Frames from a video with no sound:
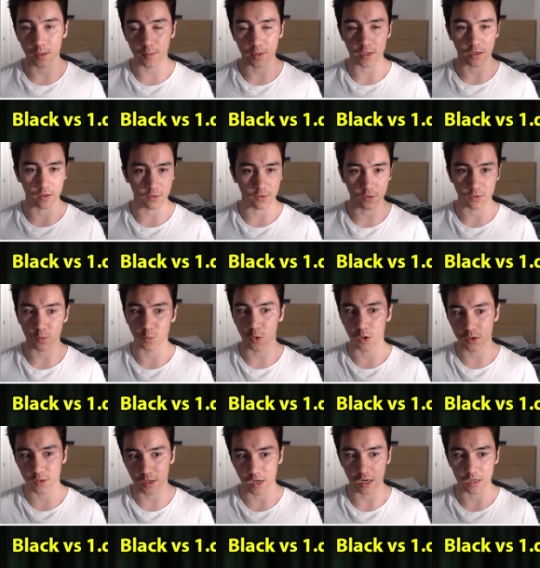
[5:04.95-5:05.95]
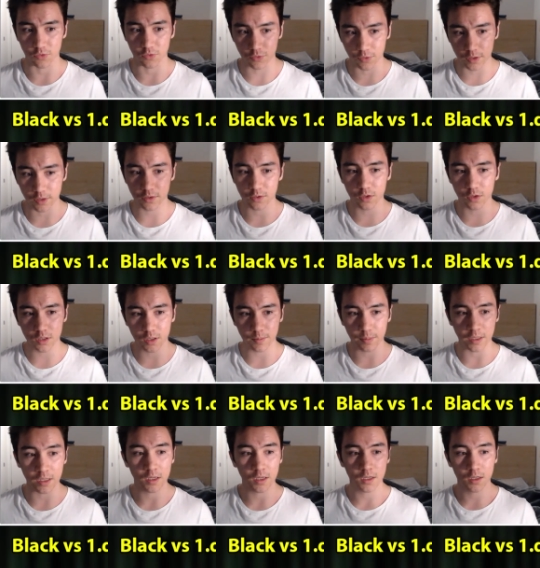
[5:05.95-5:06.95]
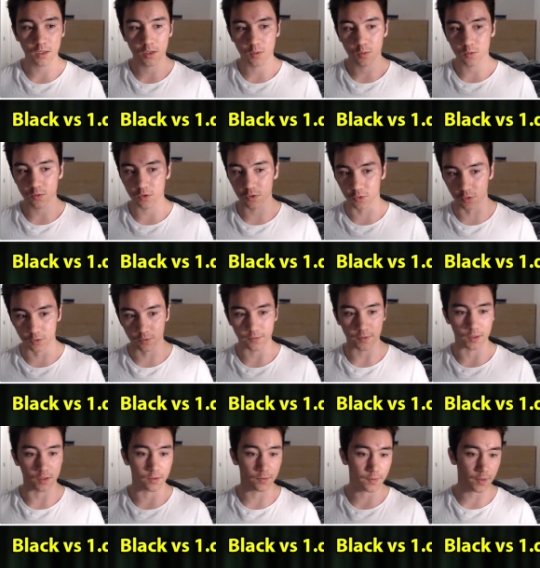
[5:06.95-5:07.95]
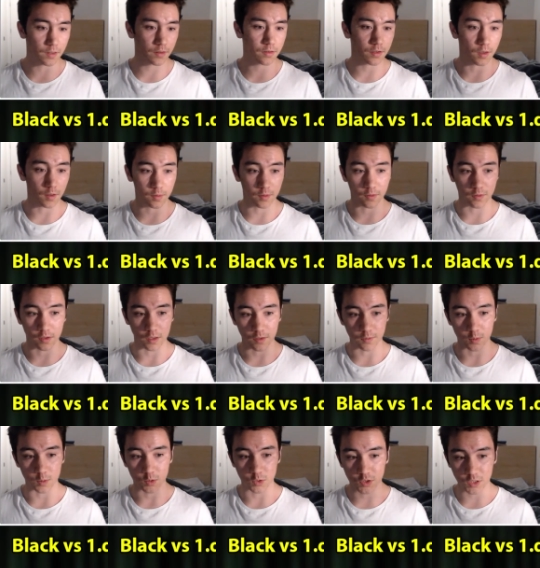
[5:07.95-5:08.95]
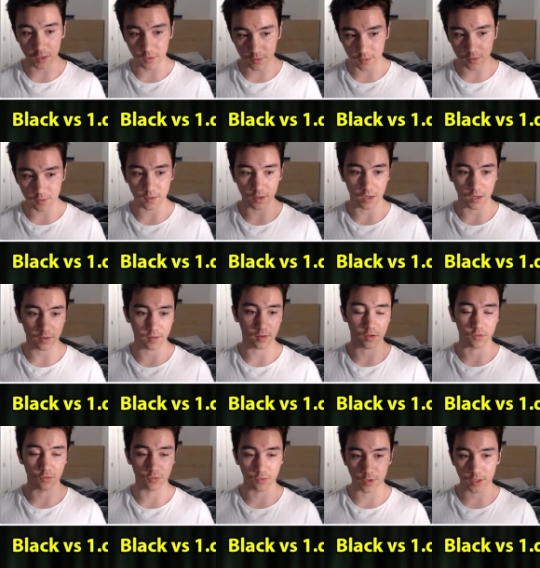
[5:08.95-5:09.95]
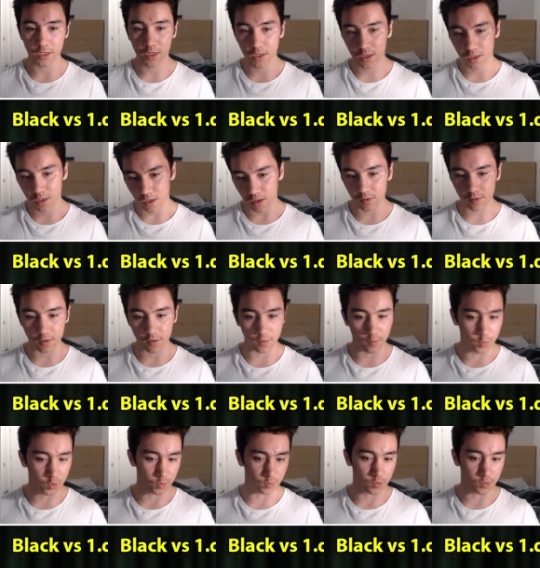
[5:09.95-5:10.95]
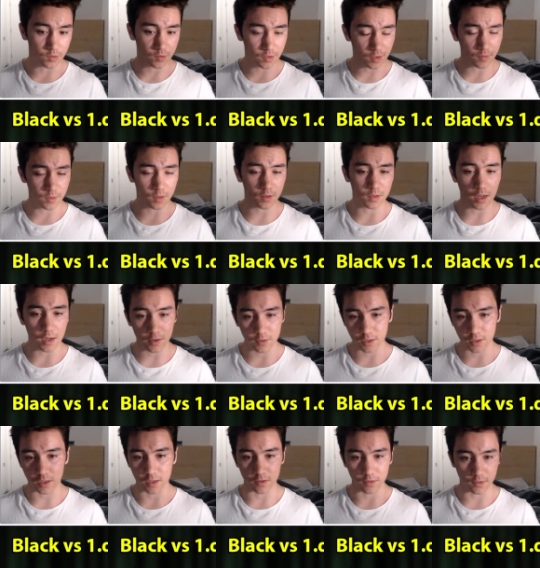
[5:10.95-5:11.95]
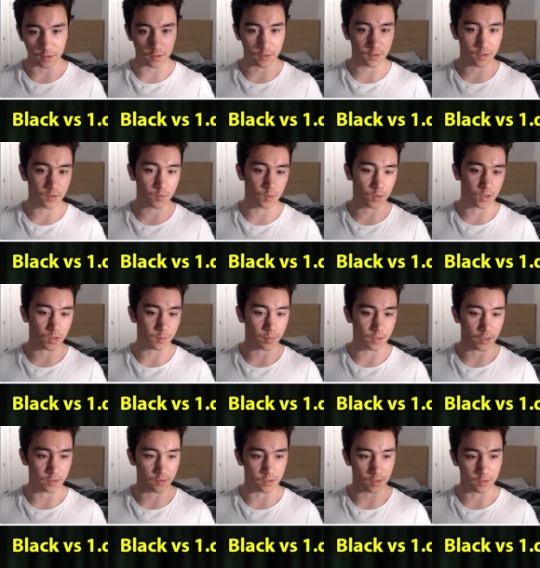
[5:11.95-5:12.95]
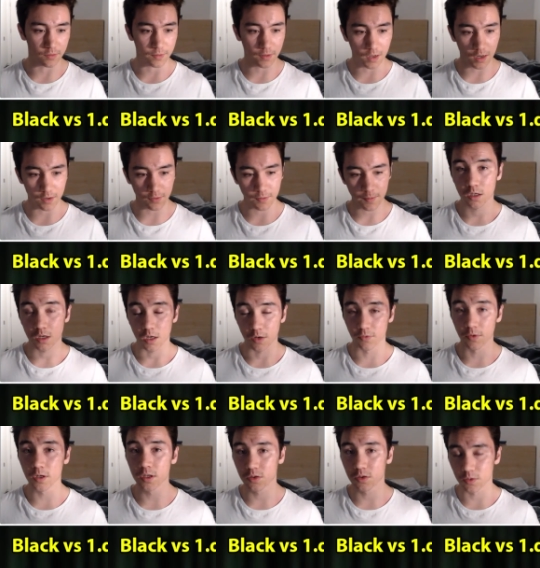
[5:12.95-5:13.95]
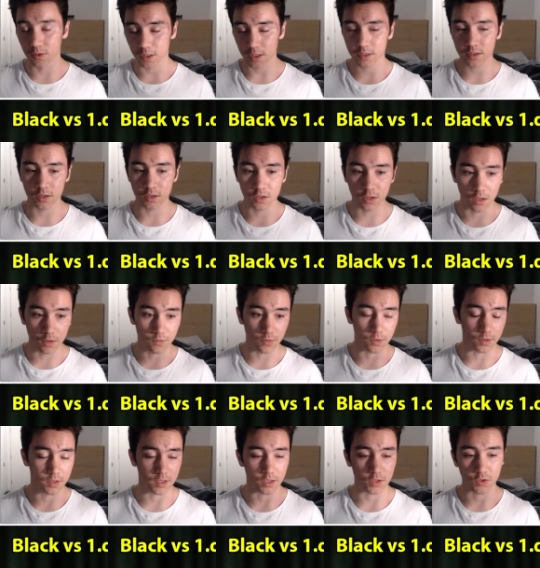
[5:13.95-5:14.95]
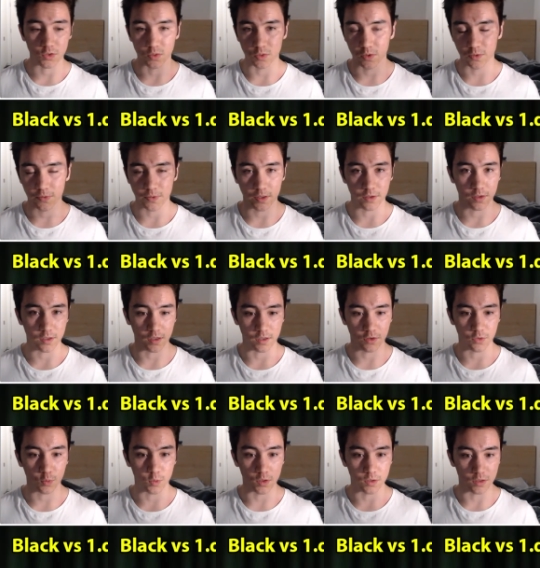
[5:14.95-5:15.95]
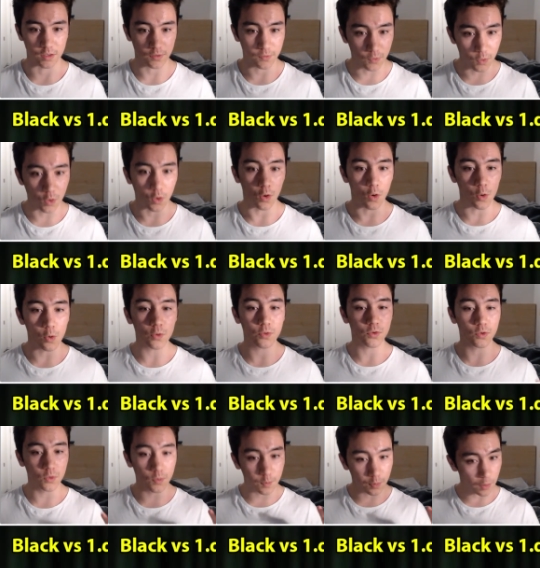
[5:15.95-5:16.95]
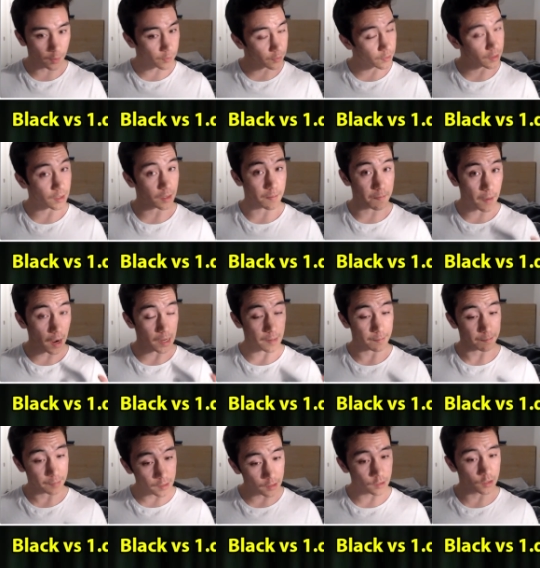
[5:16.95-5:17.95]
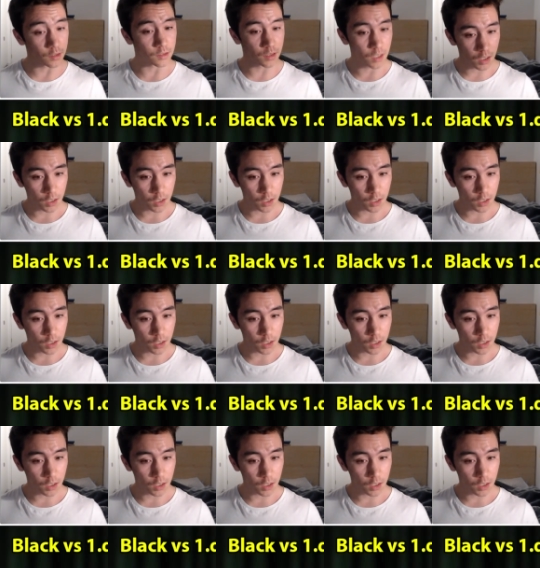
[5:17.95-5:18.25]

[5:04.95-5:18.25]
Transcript: against 1 knight 3 is going to be the Grunfeld defense after c4, g6, knight c3, and so bishop g7 allowing the king's Indian, we're going to play d5. A very direct and confrontational defense against 1d4, also probably in my opinion